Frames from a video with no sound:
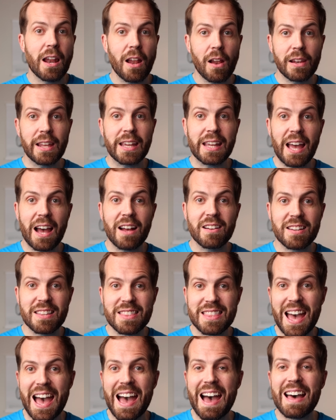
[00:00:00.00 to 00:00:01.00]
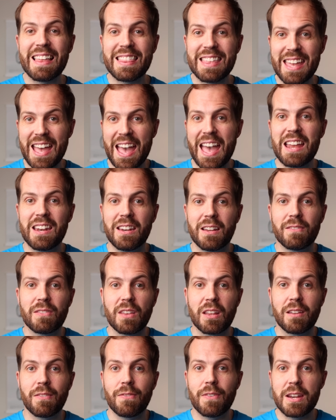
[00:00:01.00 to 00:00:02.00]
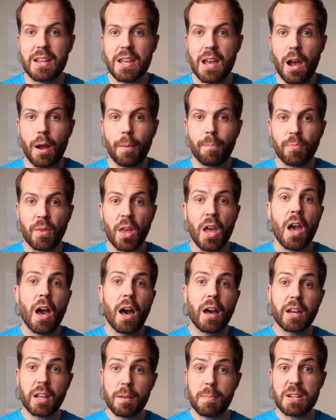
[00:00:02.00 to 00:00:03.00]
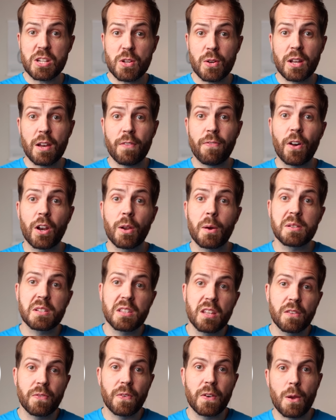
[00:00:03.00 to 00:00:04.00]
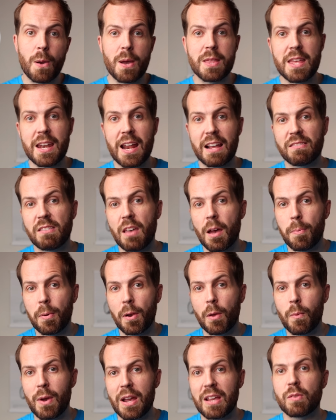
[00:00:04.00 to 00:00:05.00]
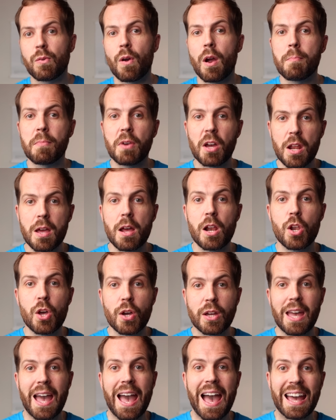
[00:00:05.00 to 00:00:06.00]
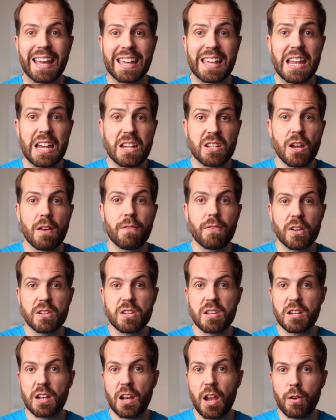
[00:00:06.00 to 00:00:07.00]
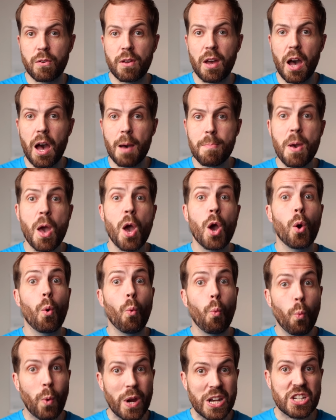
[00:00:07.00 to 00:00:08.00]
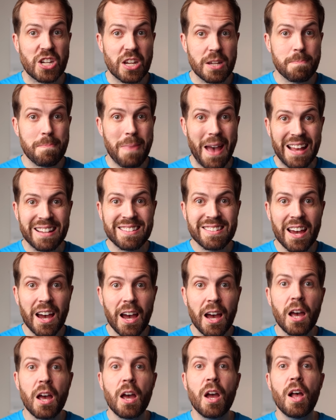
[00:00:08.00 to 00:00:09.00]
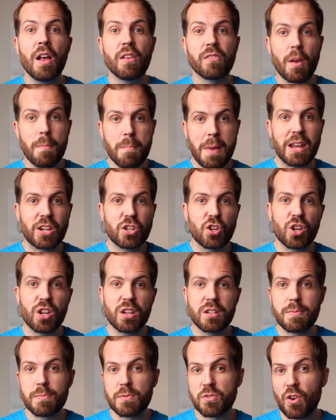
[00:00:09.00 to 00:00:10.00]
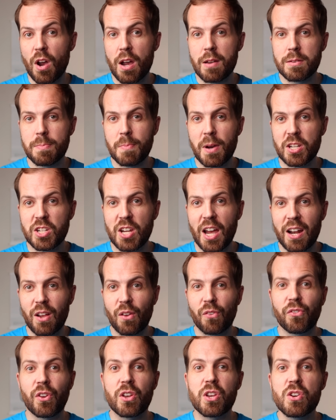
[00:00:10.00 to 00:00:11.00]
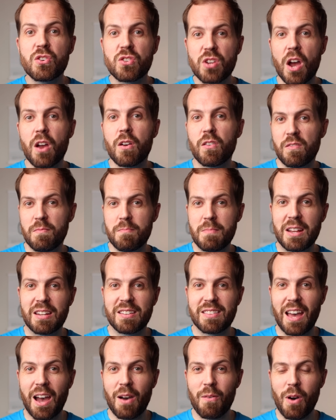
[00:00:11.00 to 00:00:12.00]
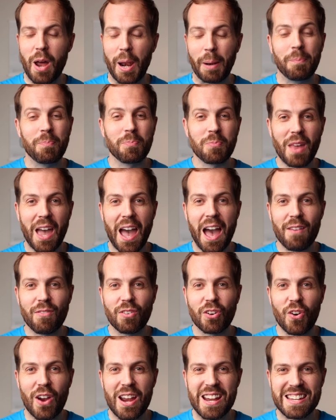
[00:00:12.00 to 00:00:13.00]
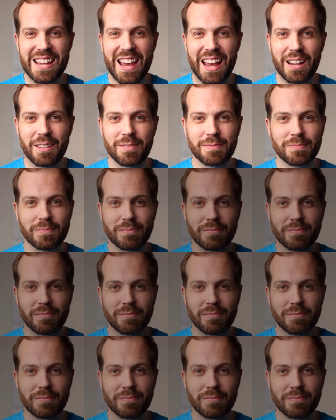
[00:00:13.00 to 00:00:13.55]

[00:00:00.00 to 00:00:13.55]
And I'll link out to that at the end of this video. I'm gonna be doing a follow-up to this video in the next couple of weeks where I'm gonna look at keto versus low carb, which is better. So make sure you subscribe to my channel so you don't miss that one. Have a great day.